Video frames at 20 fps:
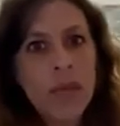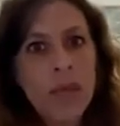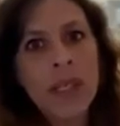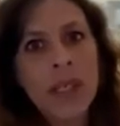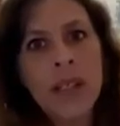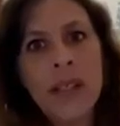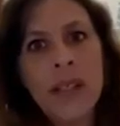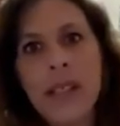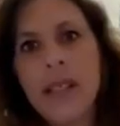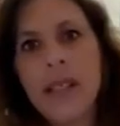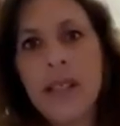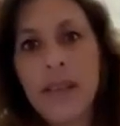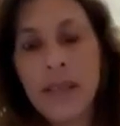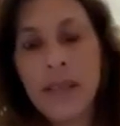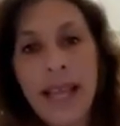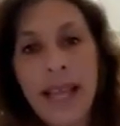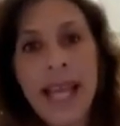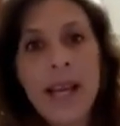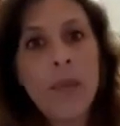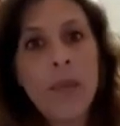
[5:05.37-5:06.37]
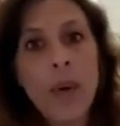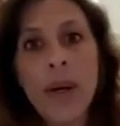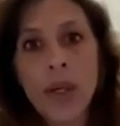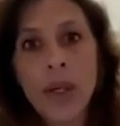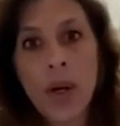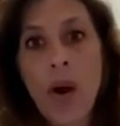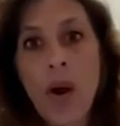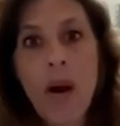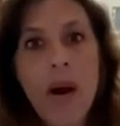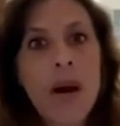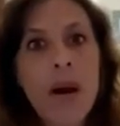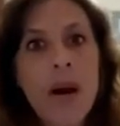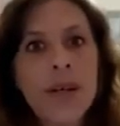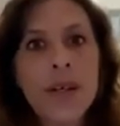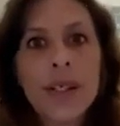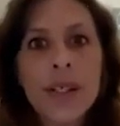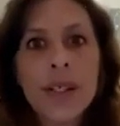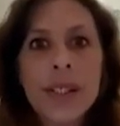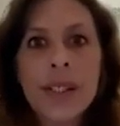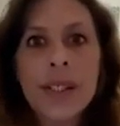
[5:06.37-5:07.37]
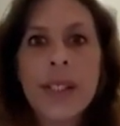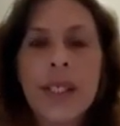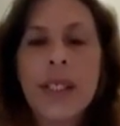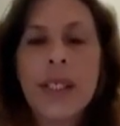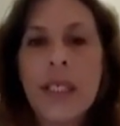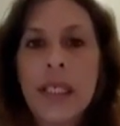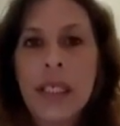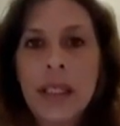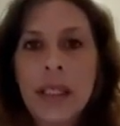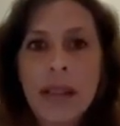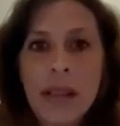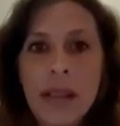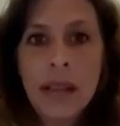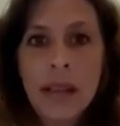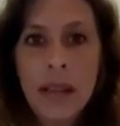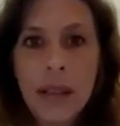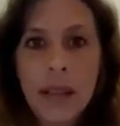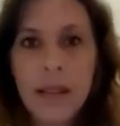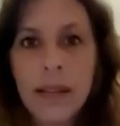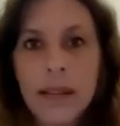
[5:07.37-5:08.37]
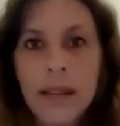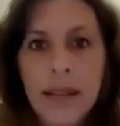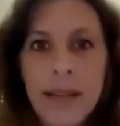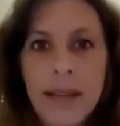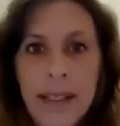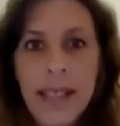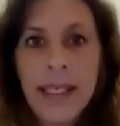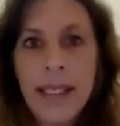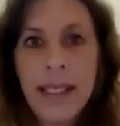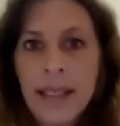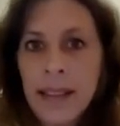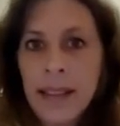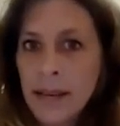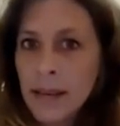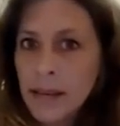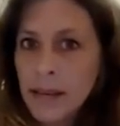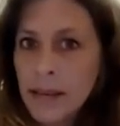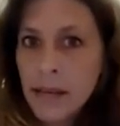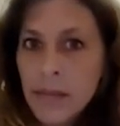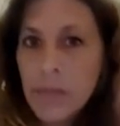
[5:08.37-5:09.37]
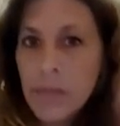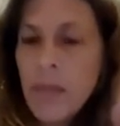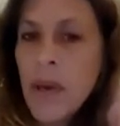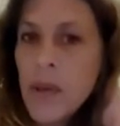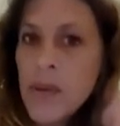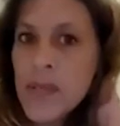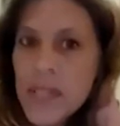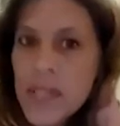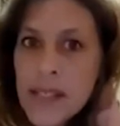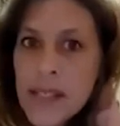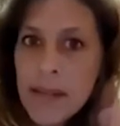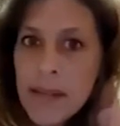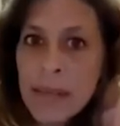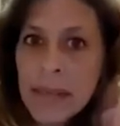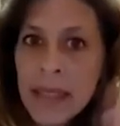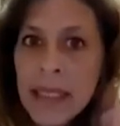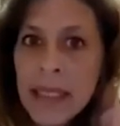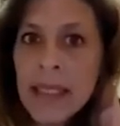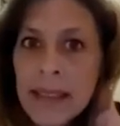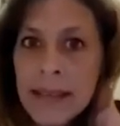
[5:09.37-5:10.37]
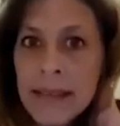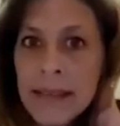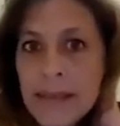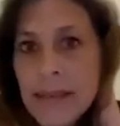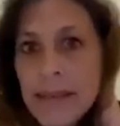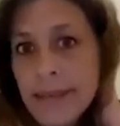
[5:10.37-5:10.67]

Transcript: they are actually one of the, they work harder than